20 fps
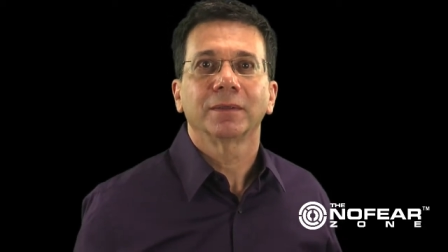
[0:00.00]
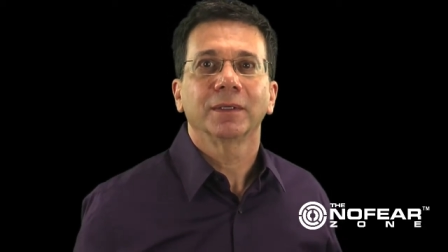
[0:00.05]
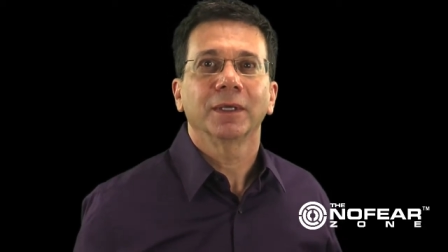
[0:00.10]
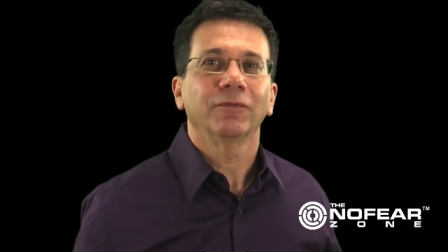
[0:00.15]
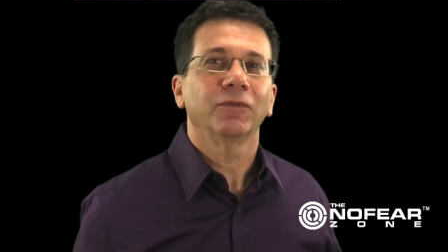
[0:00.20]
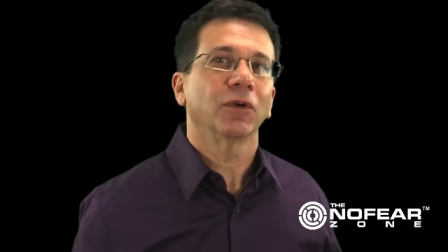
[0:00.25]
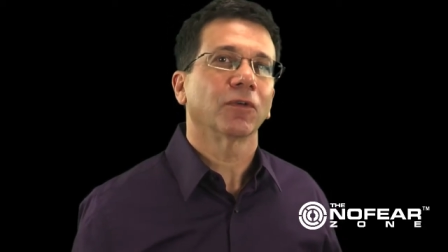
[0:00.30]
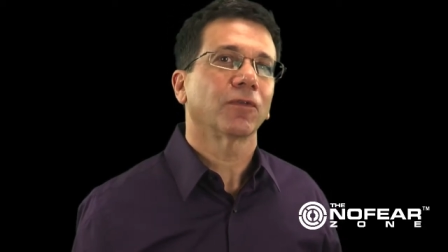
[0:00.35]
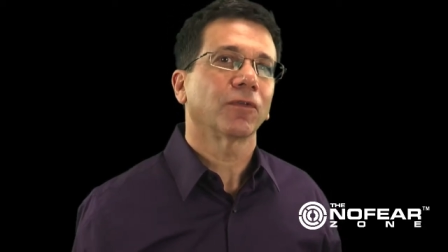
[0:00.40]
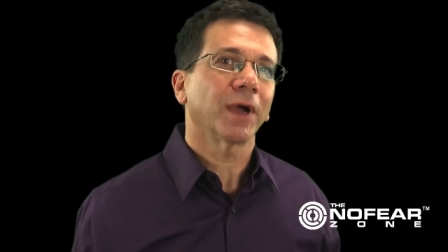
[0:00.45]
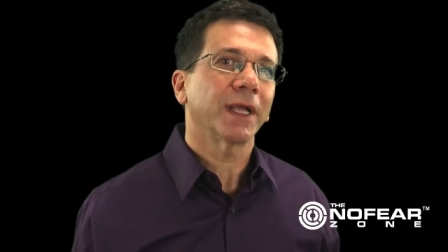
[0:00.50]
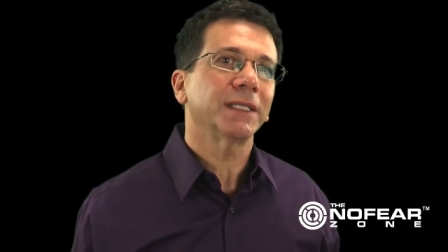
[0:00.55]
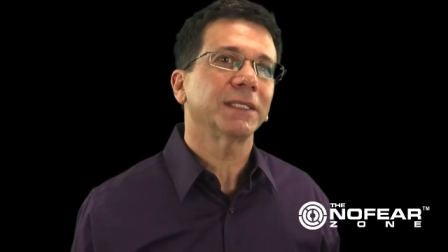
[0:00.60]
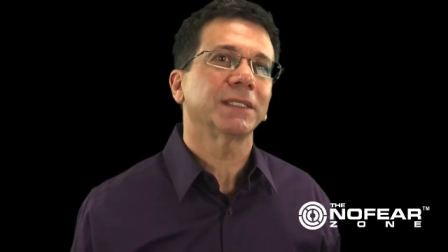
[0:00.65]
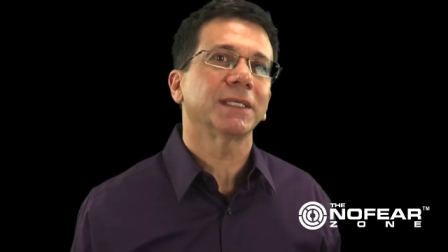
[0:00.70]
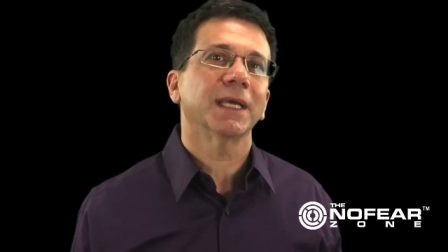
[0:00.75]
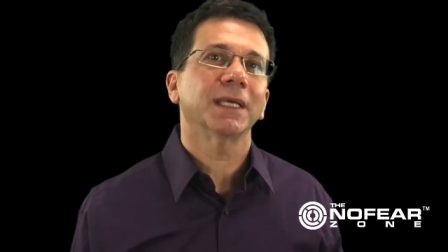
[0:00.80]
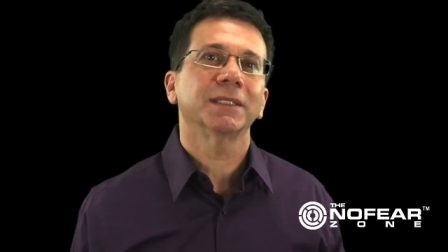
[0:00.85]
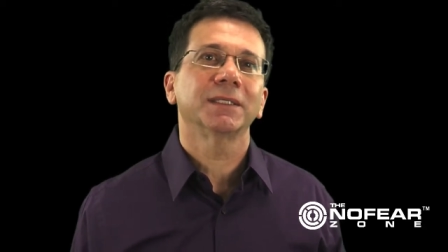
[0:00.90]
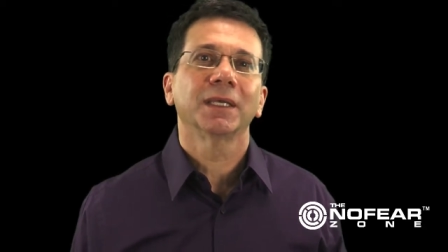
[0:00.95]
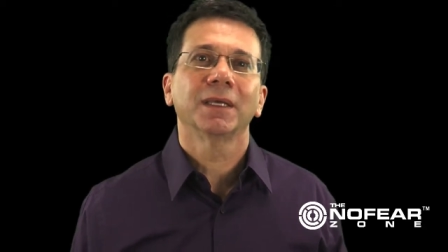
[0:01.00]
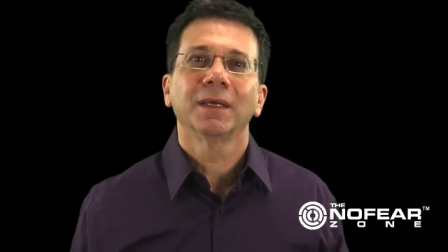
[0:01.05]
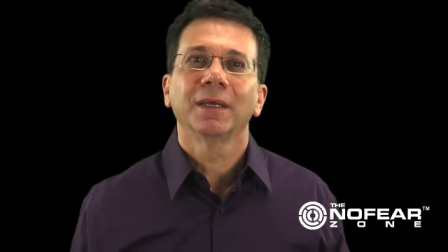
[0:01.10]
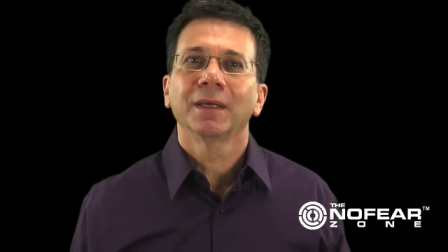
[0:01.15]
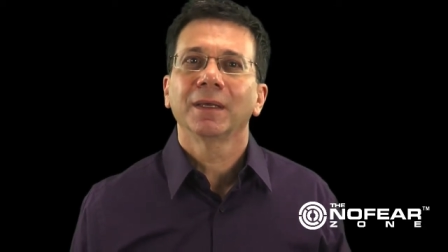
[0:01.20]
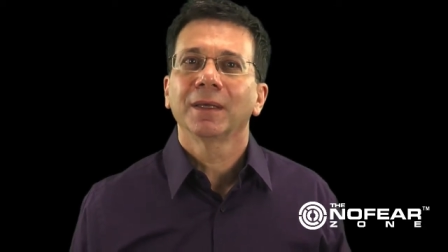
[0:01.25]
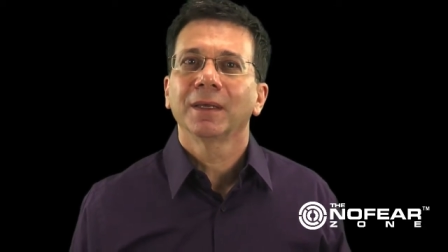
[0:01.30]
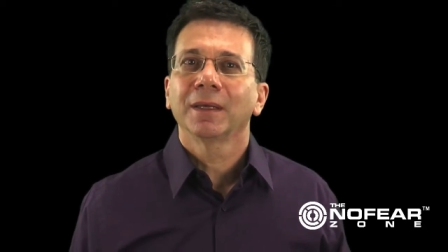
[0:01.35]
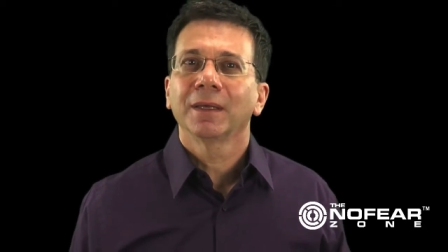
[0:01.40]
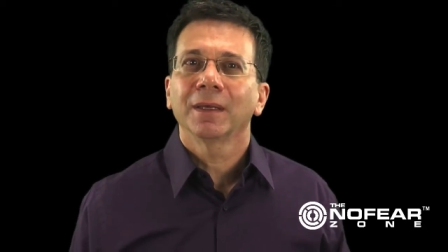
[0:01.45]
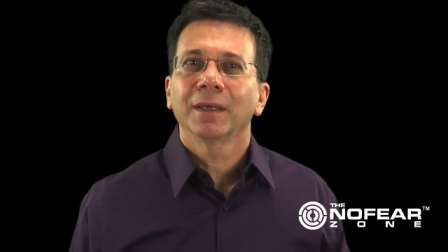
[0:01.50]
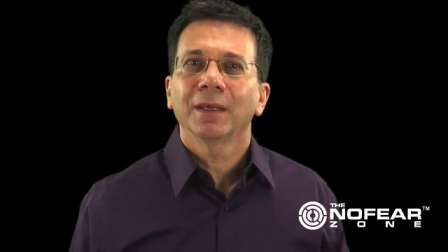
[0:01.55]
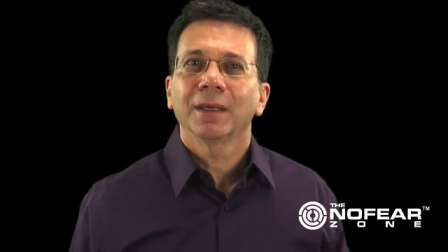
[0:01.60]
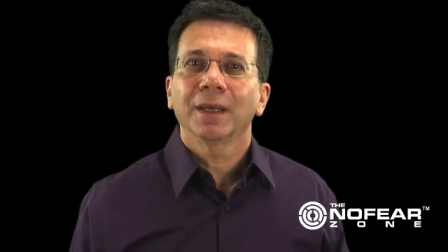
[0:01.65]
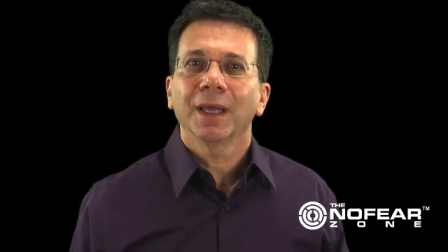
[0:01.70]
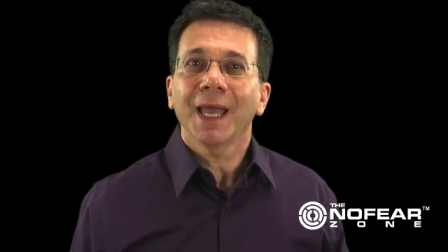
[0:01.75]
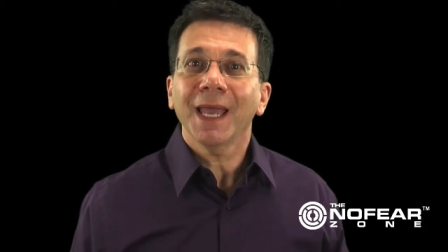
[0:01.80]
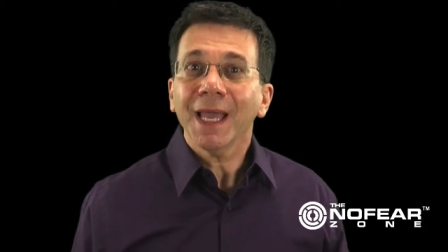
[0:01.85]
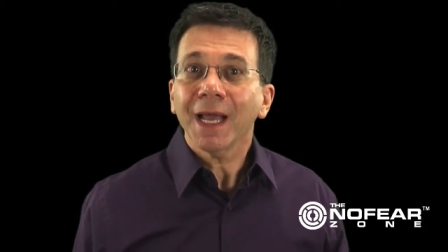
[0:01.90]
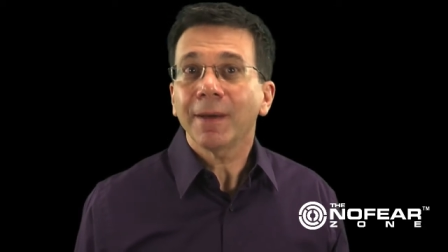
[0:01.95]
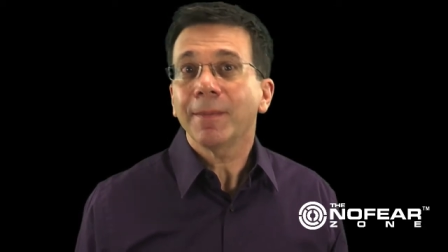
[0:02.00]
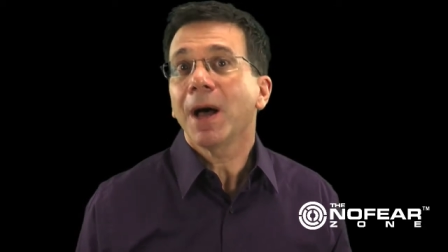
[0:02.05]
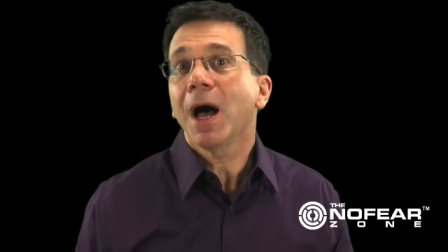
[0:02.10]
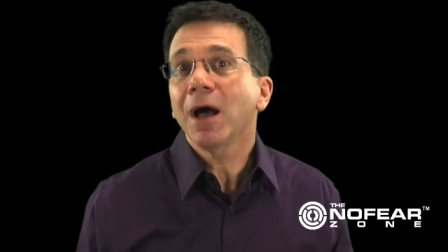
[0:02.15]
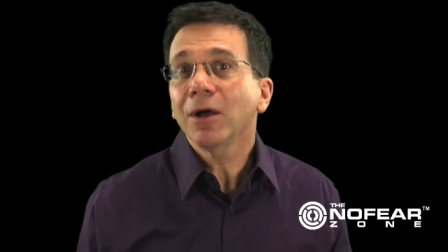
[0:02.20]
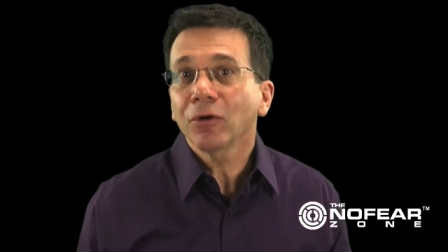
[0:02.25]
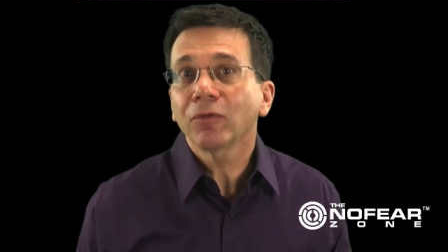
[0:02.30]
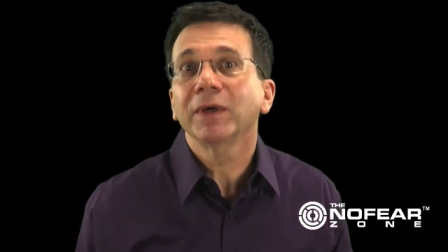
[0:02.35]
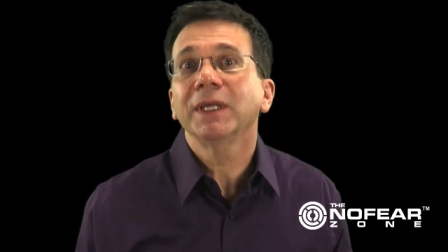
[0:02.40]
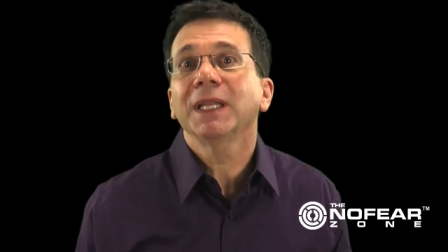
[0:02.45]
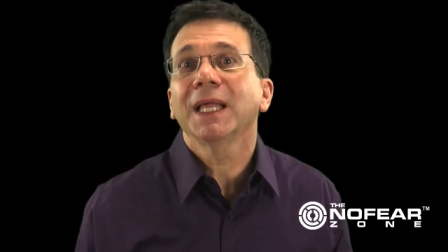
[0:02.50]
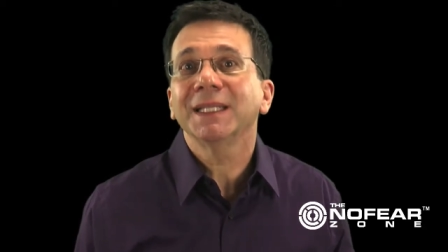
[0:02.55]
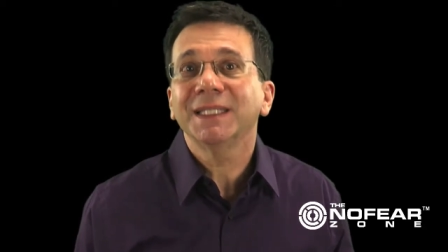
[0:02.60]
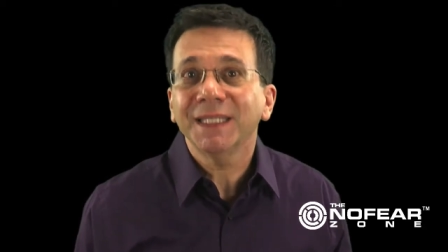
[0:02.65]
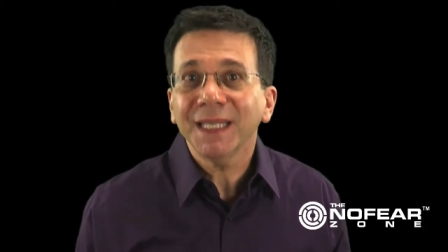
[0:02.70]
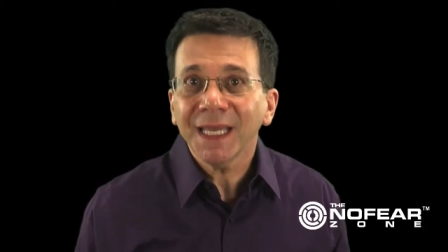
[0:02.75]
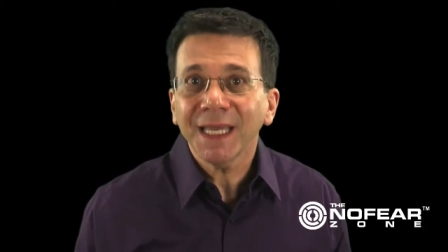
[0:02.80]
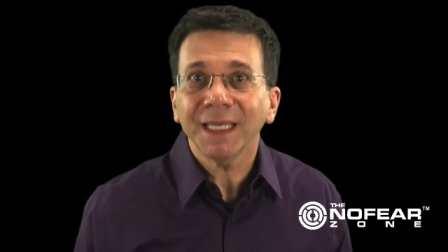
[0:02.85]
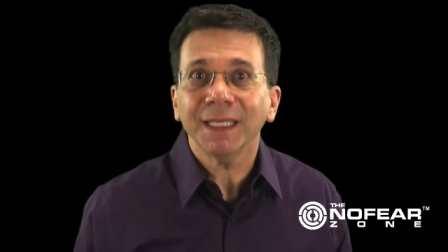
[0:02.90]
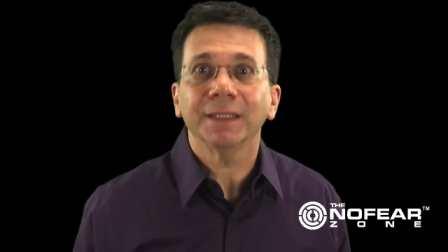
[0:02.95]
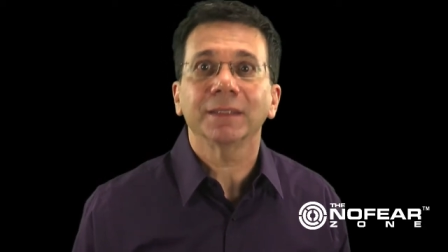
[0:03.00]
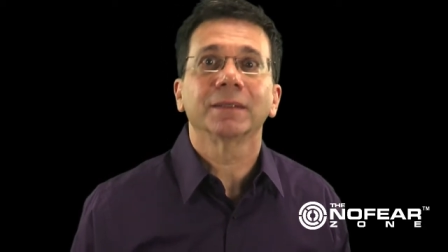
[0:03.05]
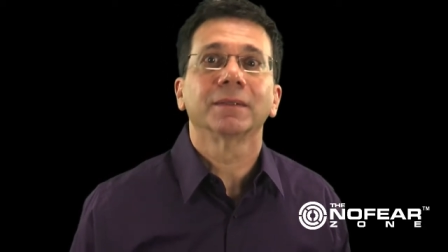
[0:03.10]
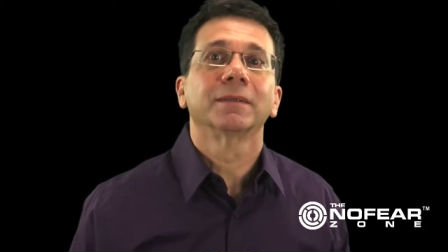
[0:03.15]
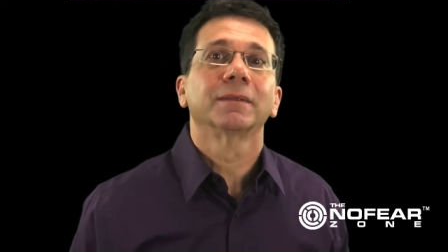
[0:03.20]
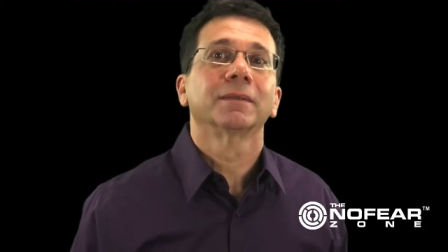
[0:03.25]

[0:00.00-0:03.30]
If your friend says, Hey, I'm hungry, let's eat,